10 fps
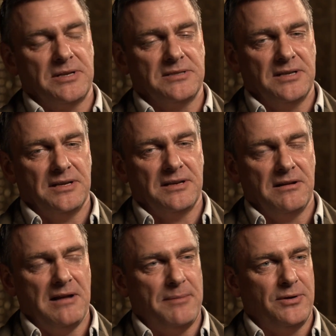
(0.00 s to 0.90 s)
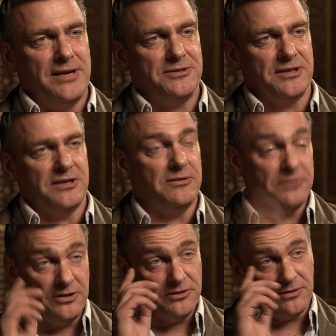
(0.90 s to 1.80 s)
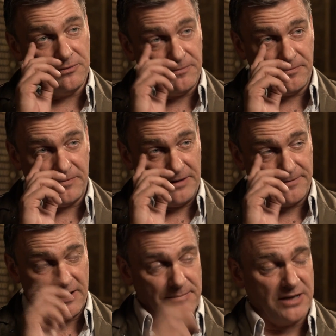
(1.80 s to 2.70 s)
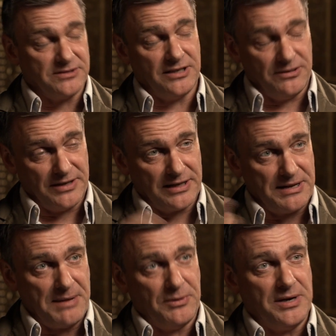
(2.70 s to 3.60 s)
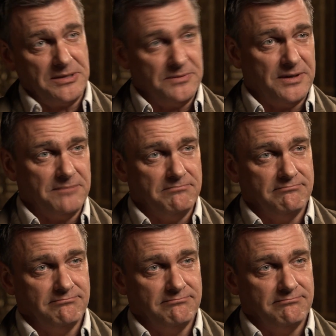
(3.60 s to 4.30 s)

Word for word: it's a collaboration, and you you do feel very much that you're in a collaboration with him.